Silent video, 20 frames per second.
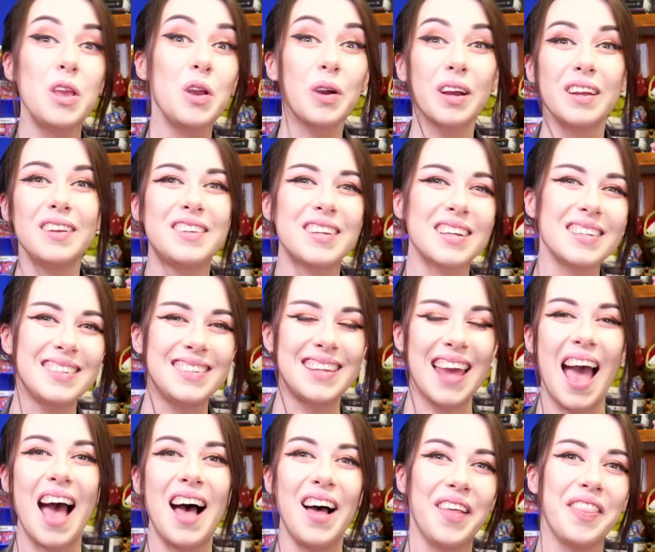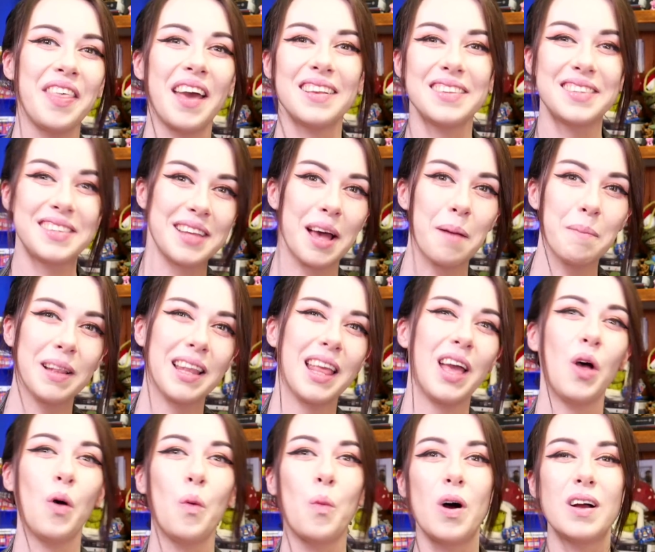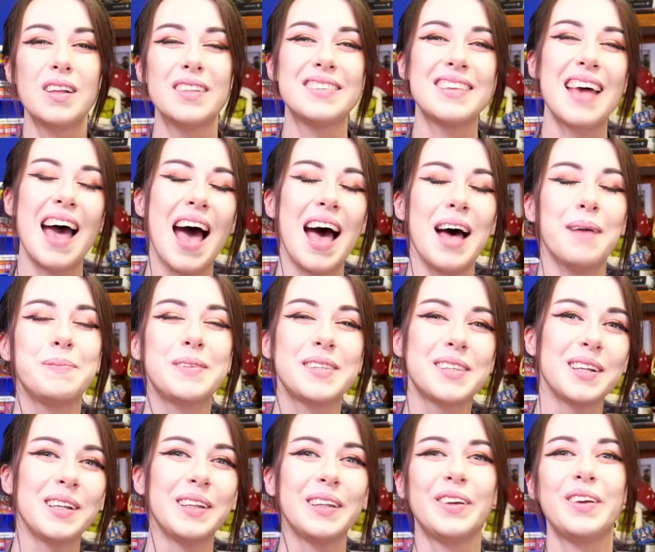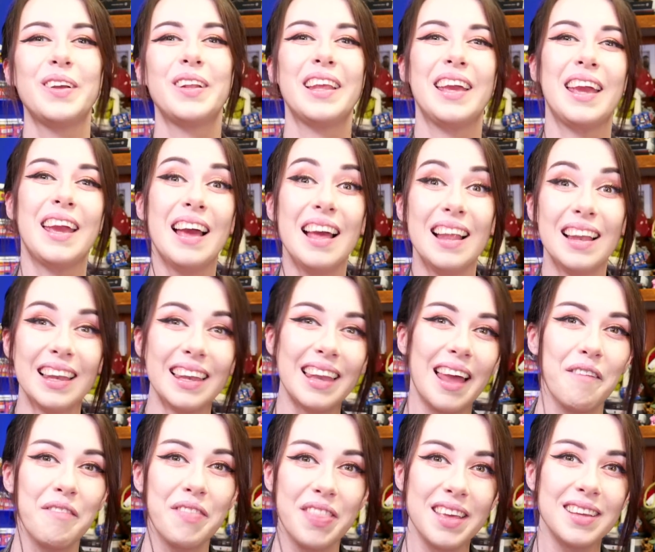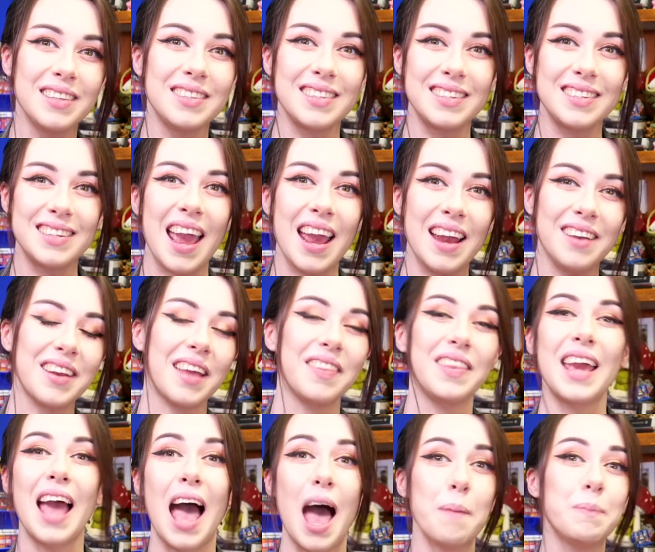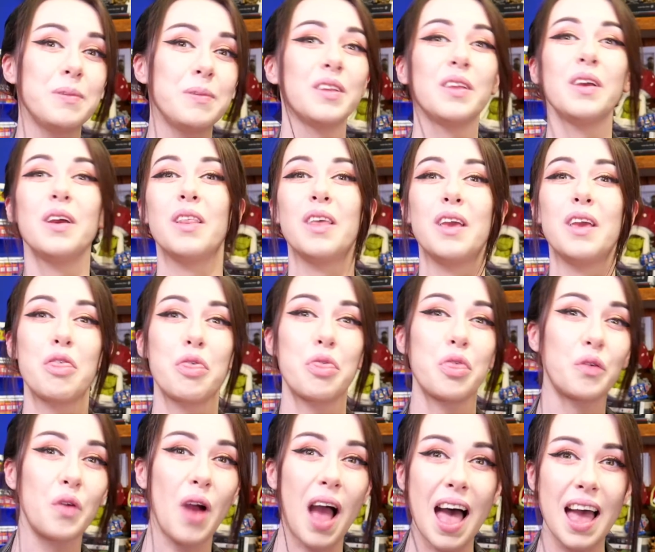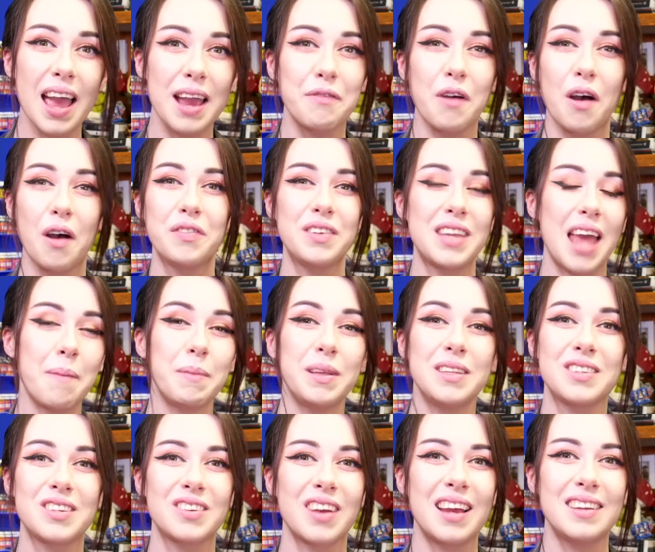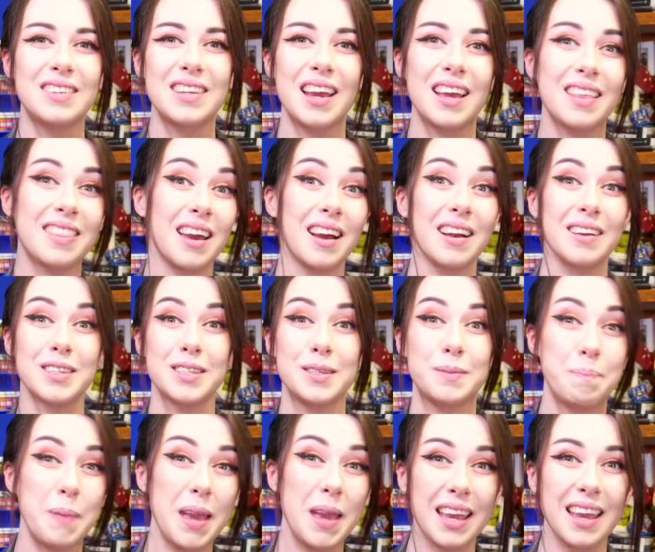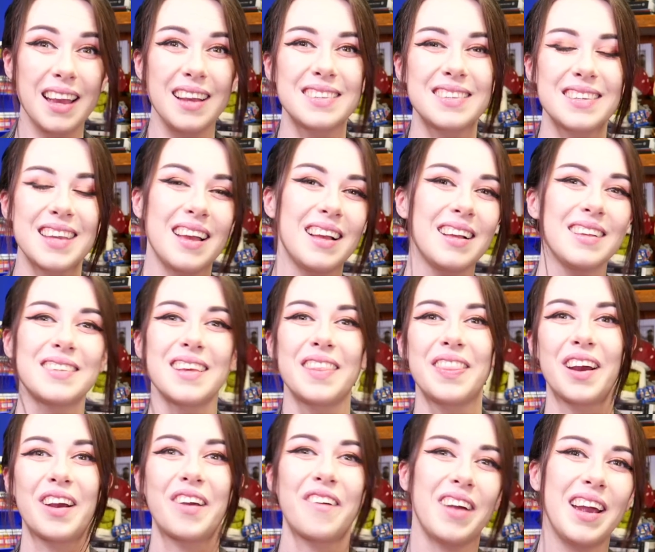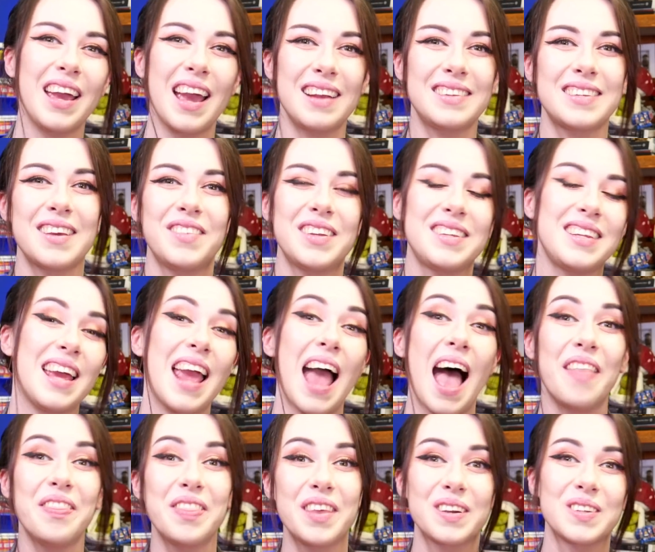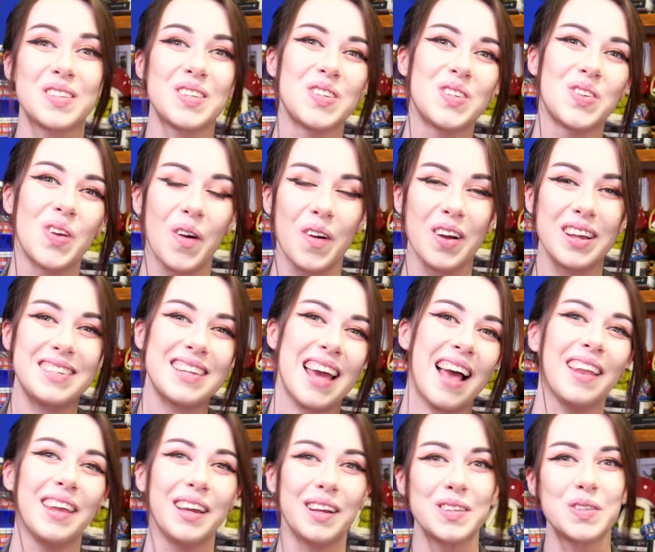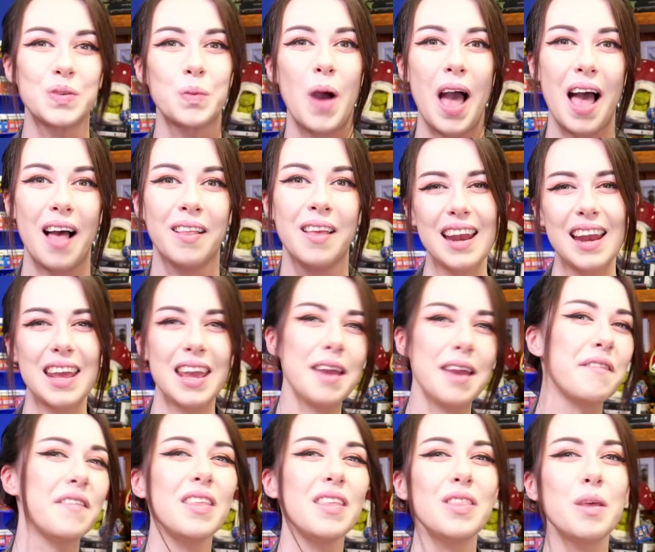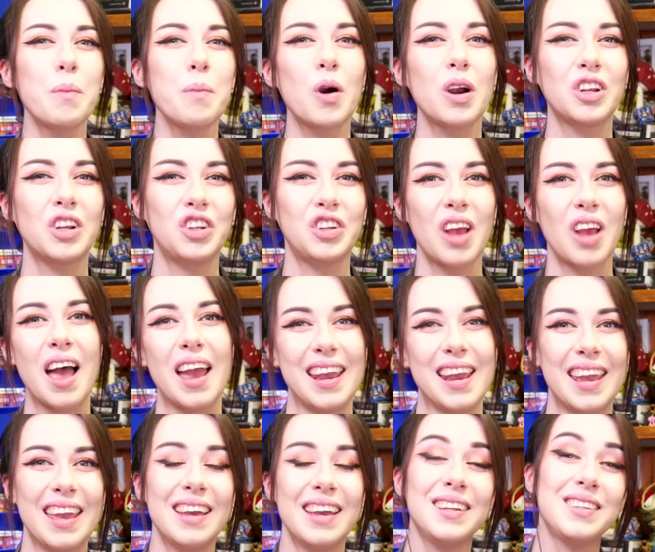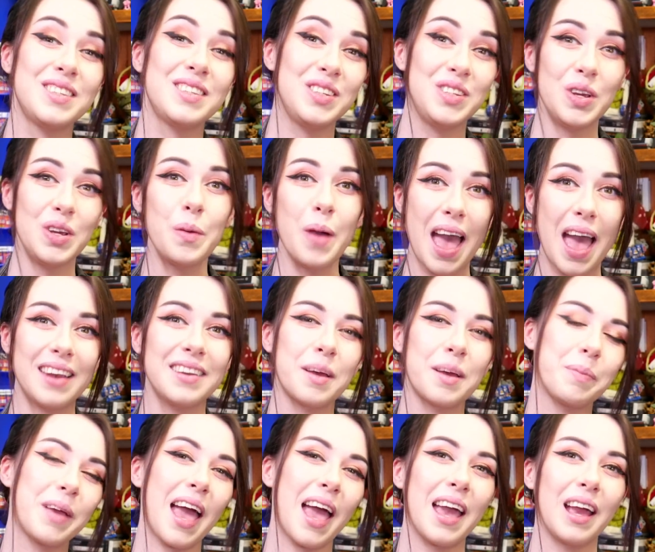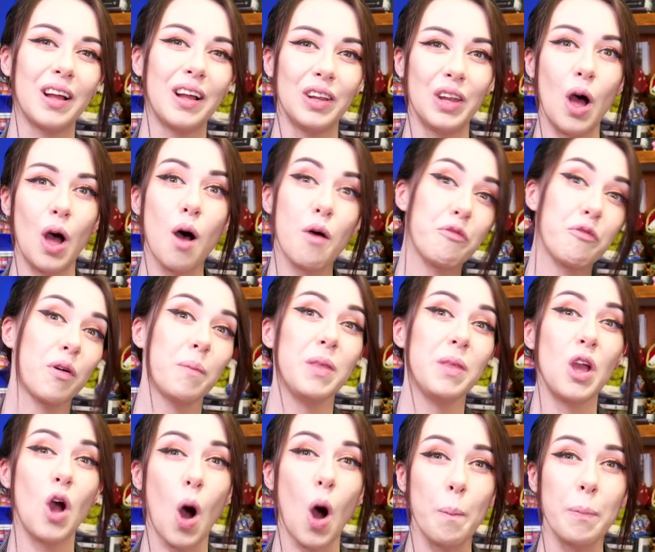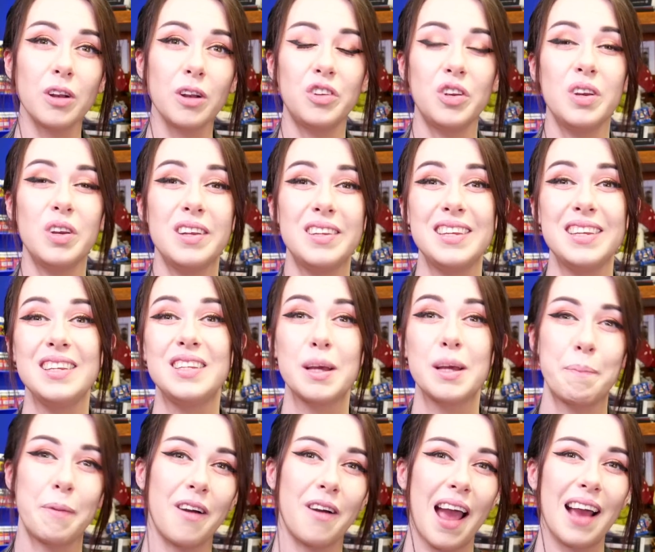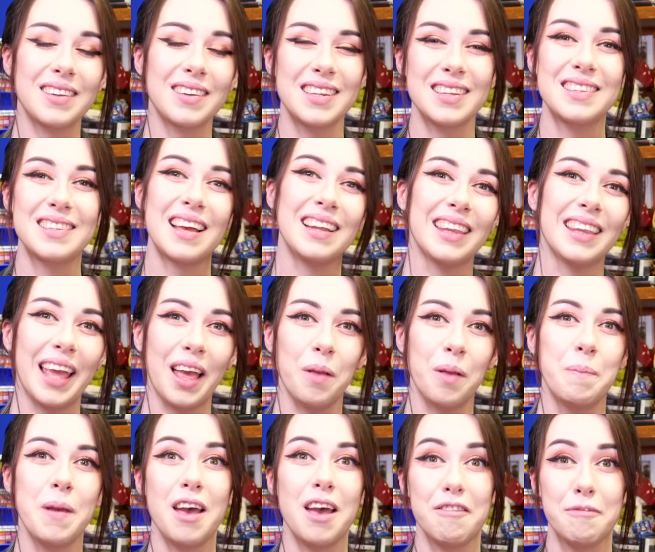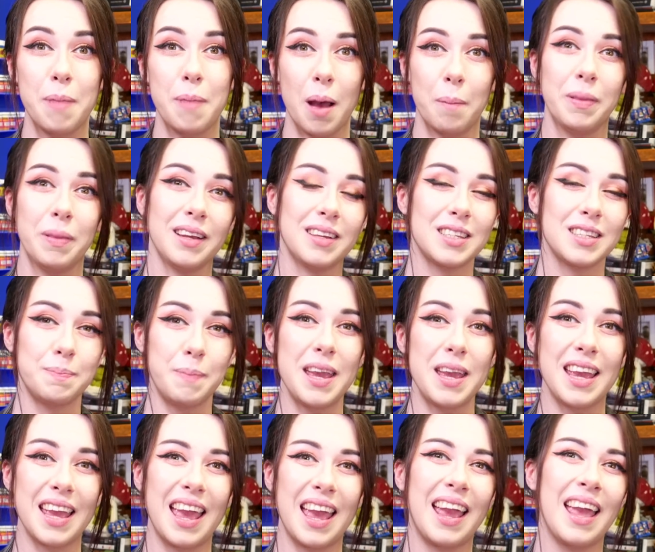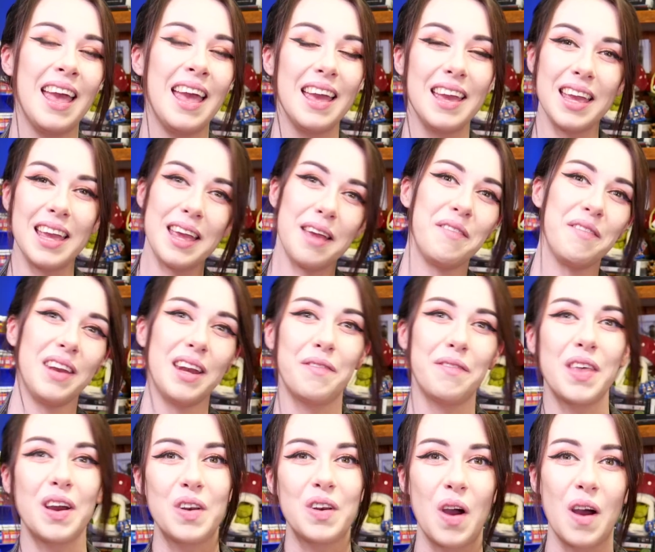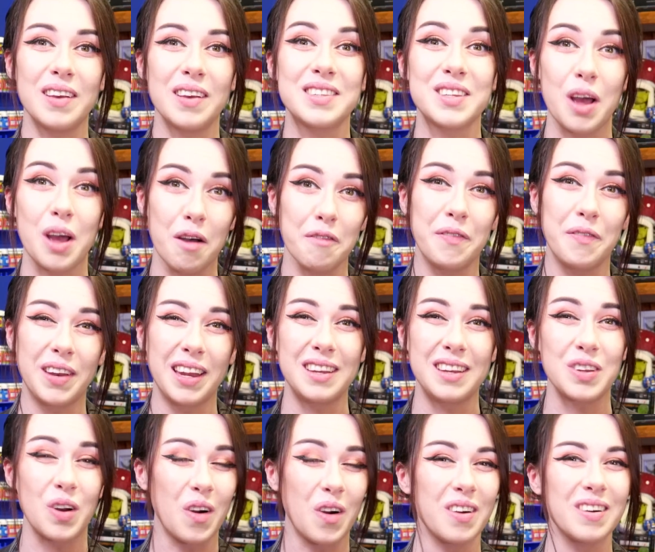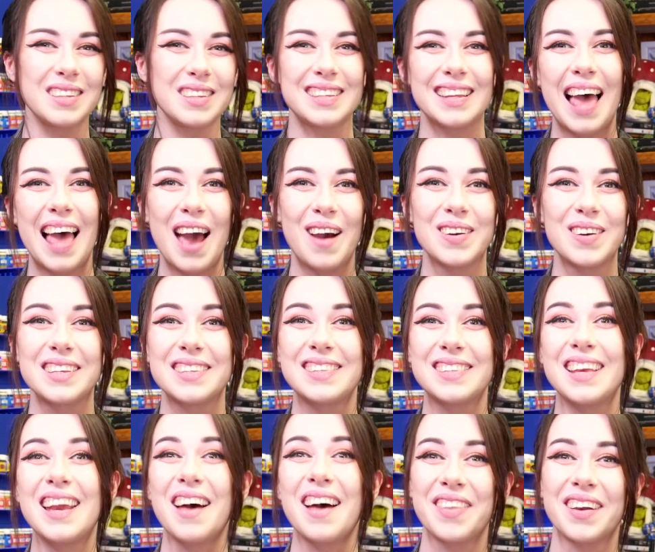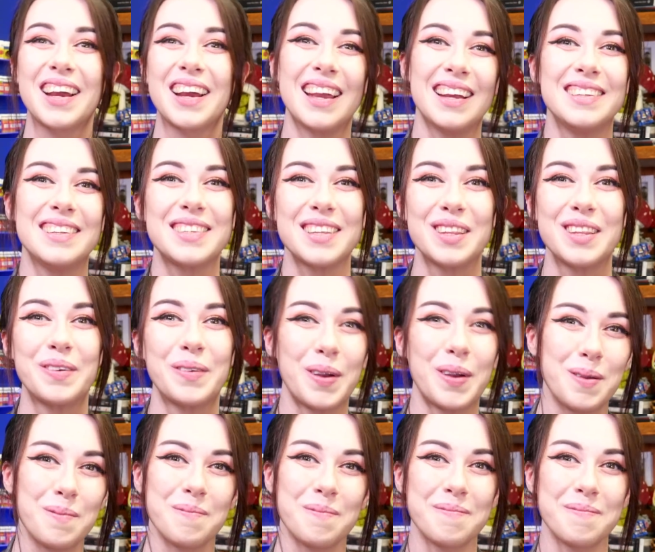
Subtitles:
you can just tell that some little ones absolutely love this stage, and they absolutely thrive off demonstrating their speaking skills and their creativity and their storytelling as well. And even the more shy kids do end up getting a lot from the opportunity to practice a little bit of public speaking, even if they're not as confident or as loud as the other kids in the room.